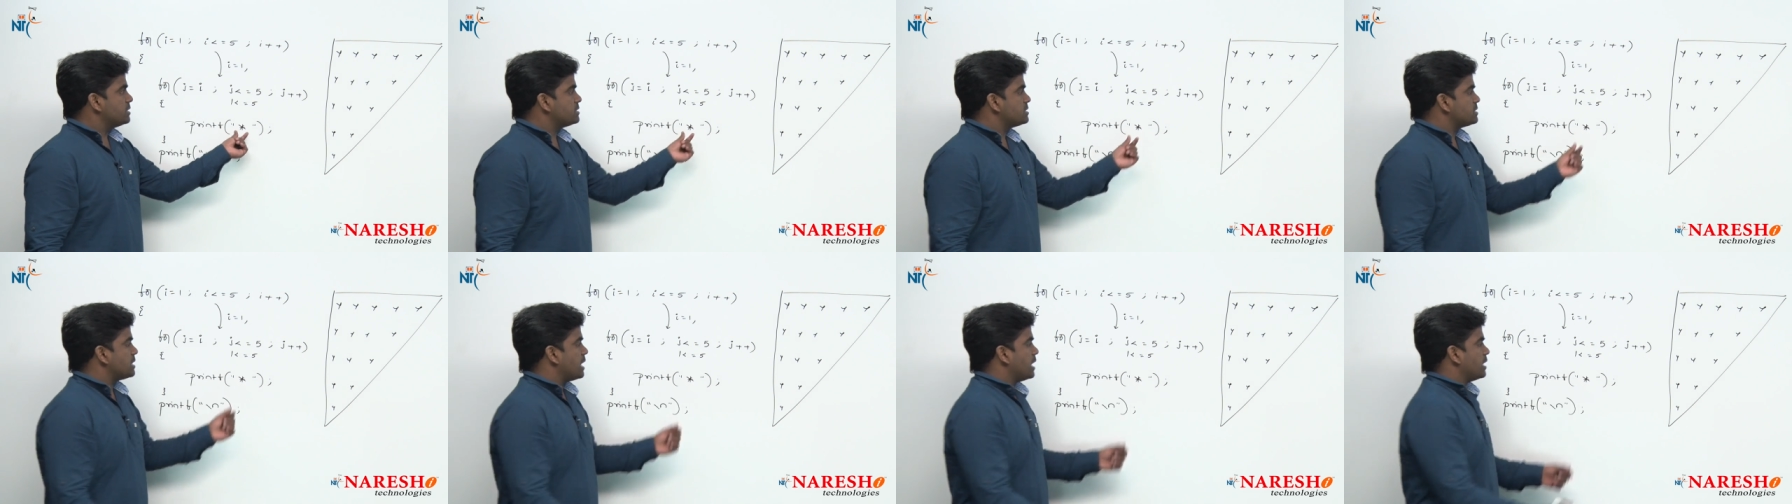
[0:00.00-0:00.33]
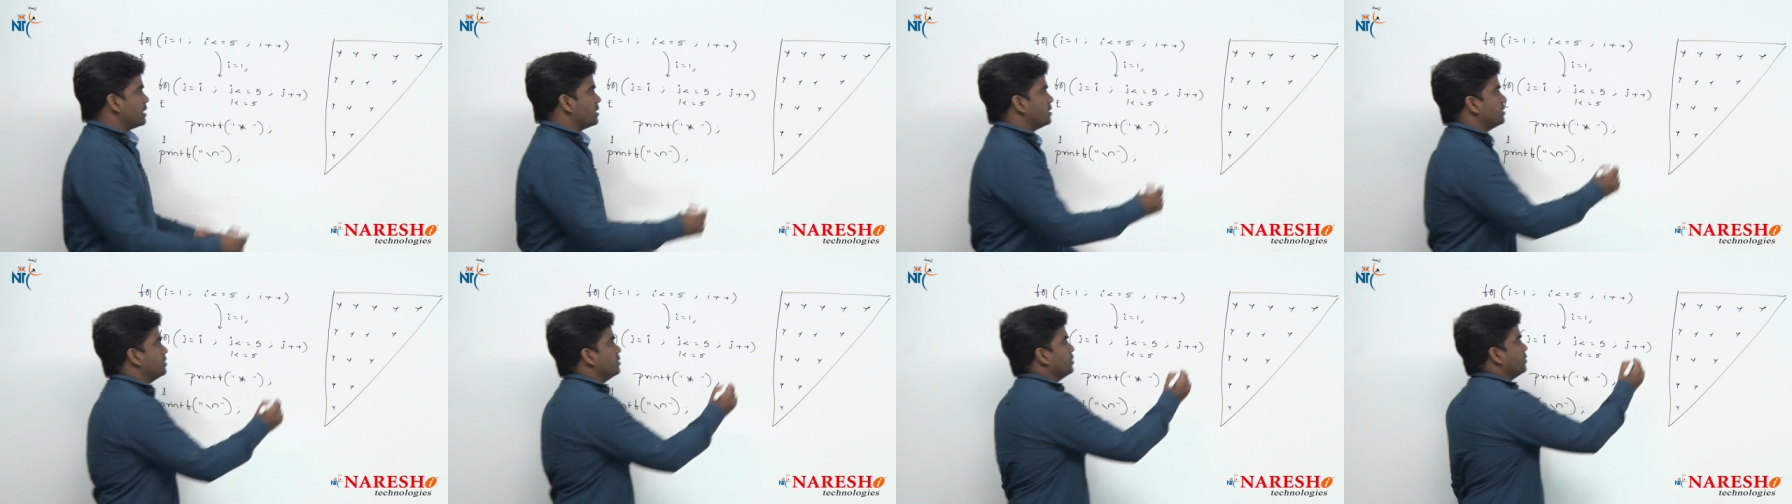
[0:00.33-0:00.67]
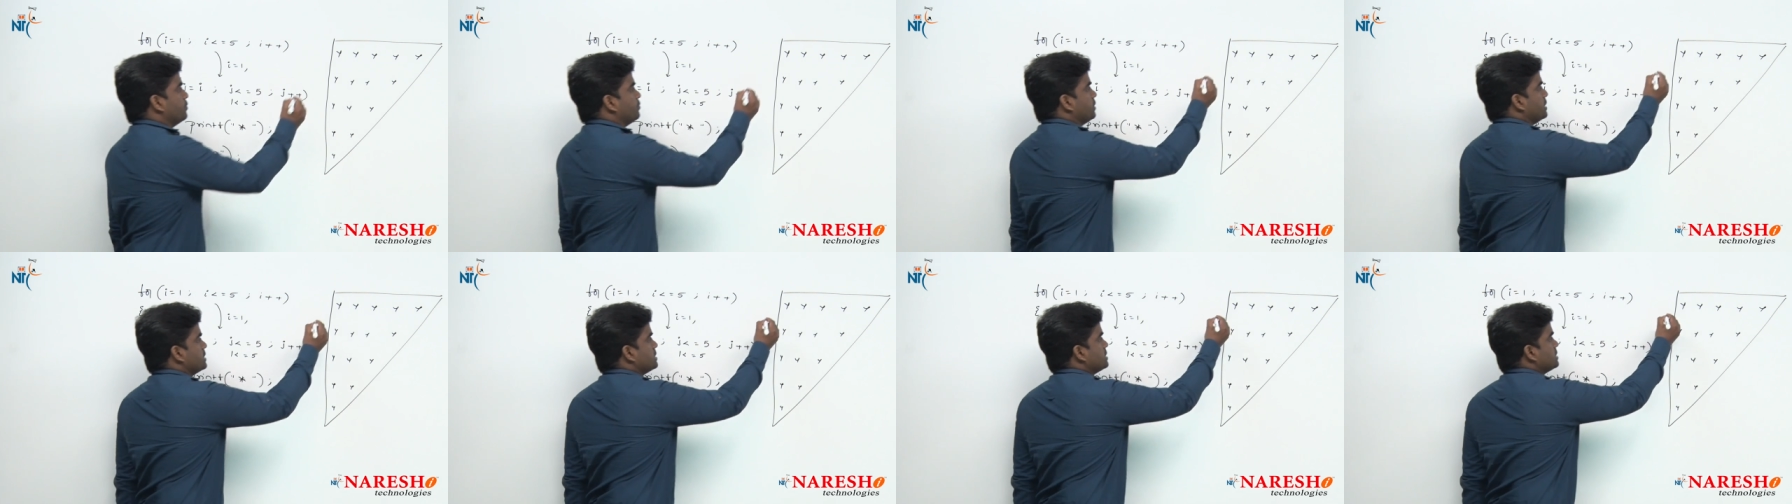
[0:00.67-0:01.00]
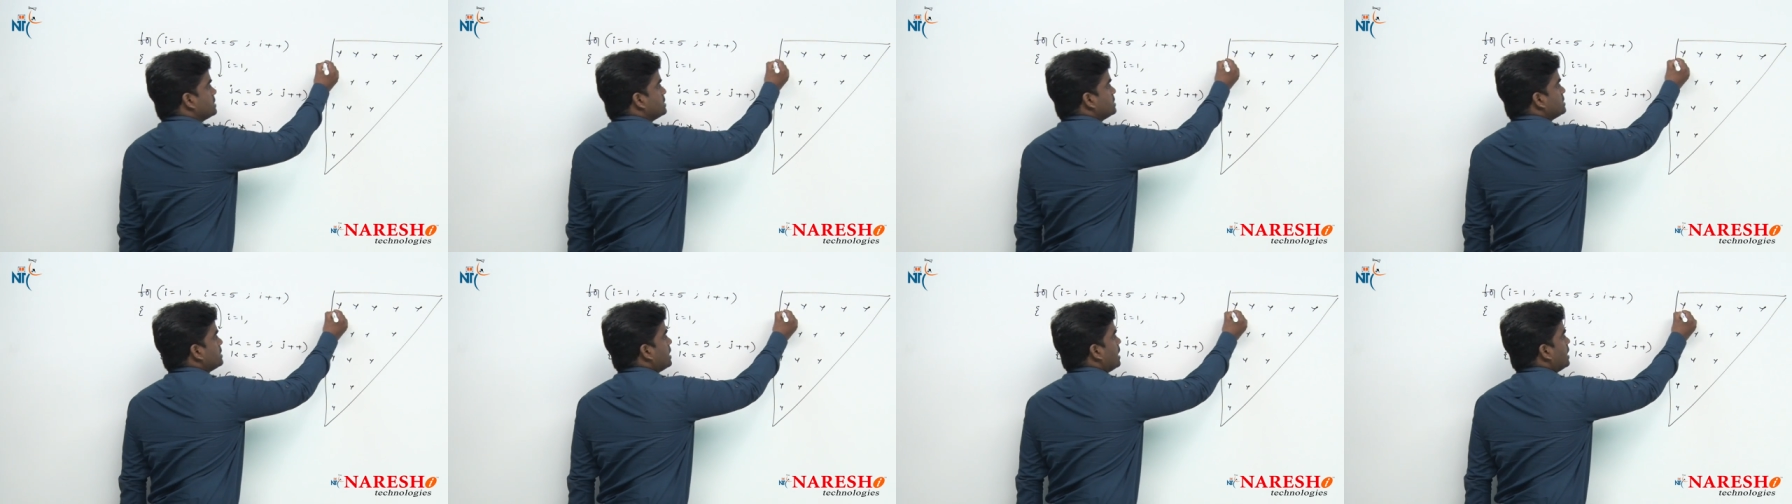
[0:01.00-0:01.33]
the star.
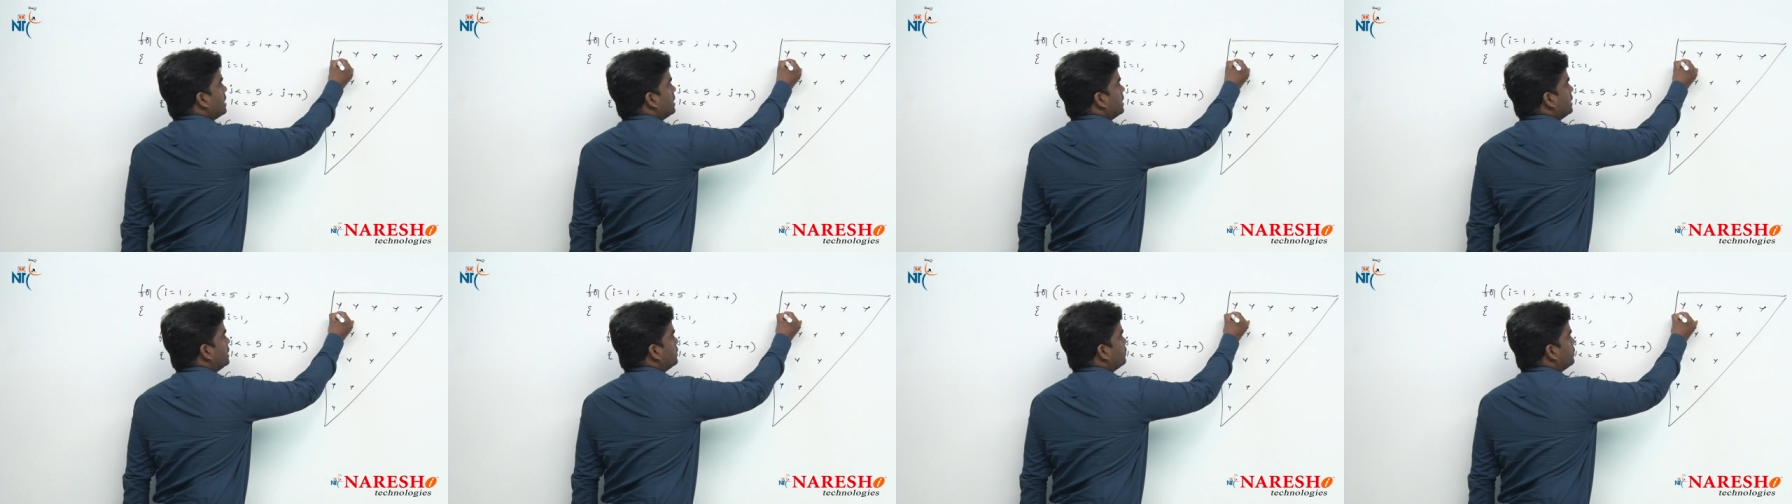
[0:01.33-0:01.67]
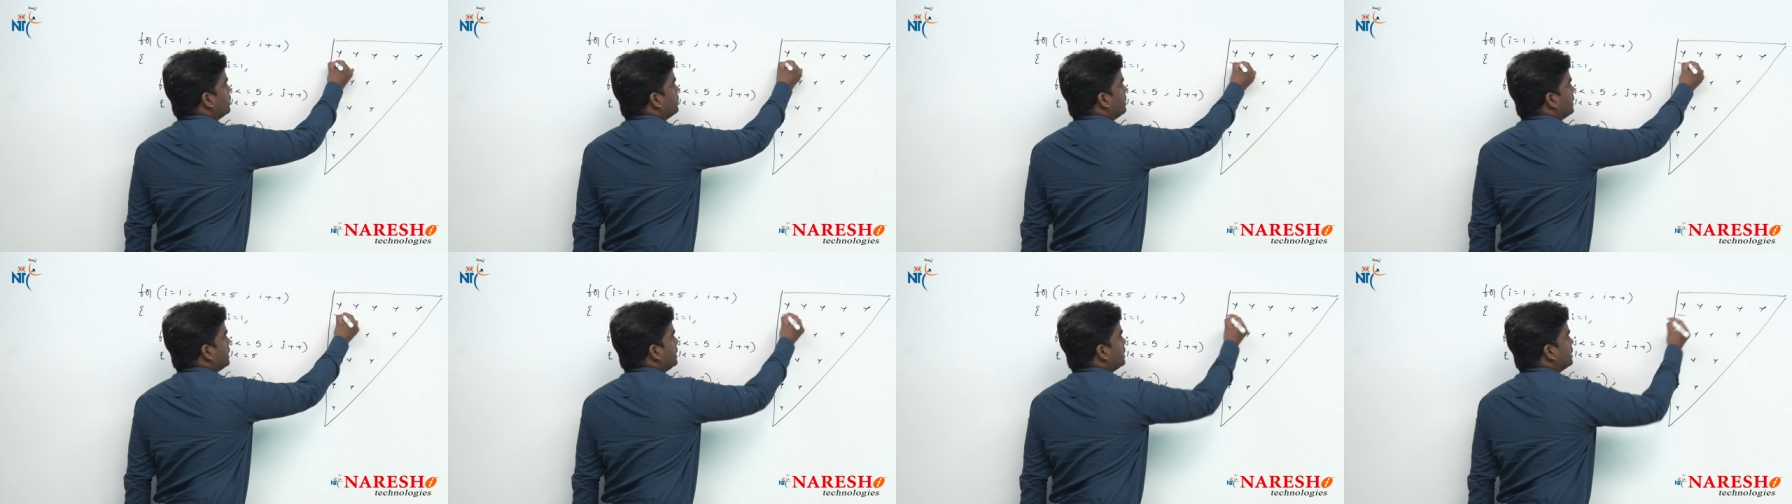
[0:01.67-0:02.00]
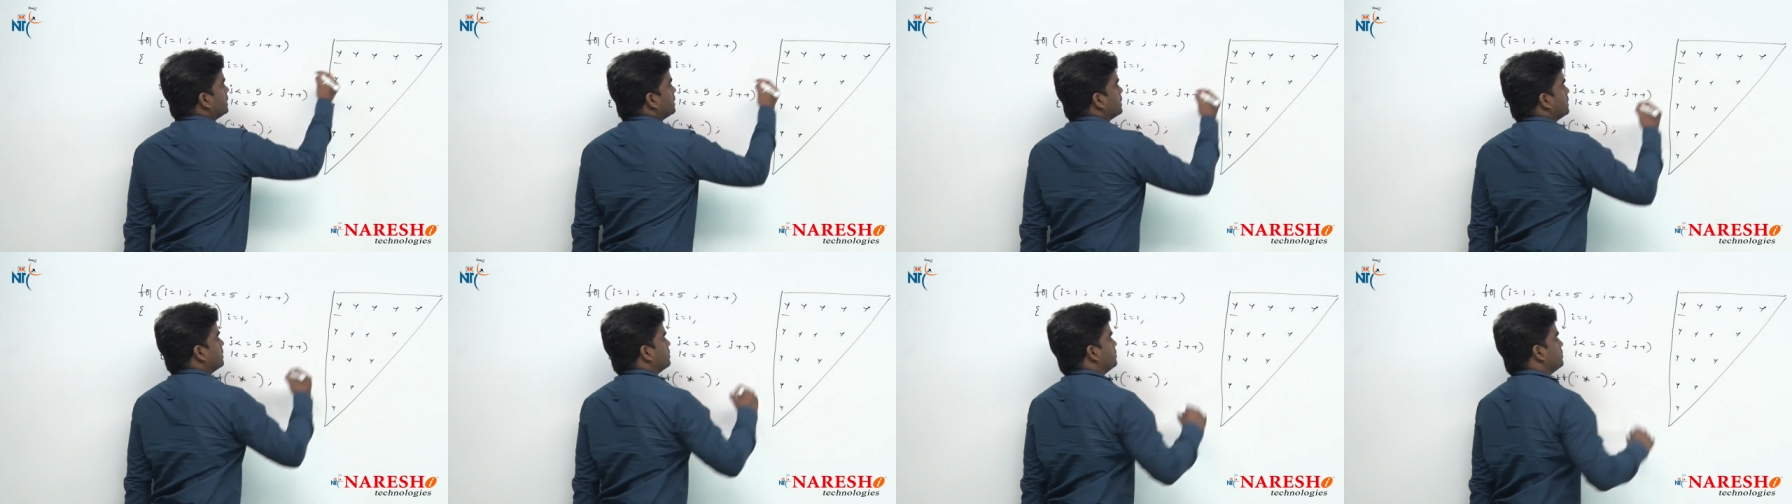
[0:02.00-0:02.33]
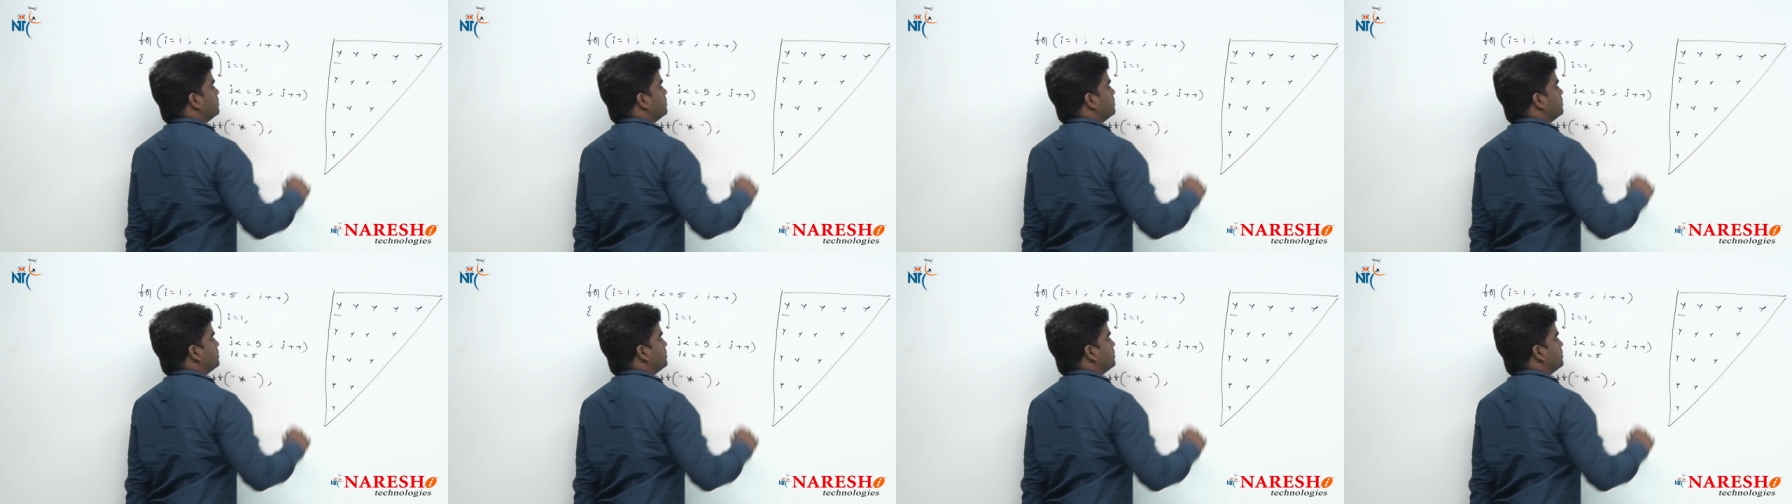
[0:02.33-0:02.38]
First star it will print.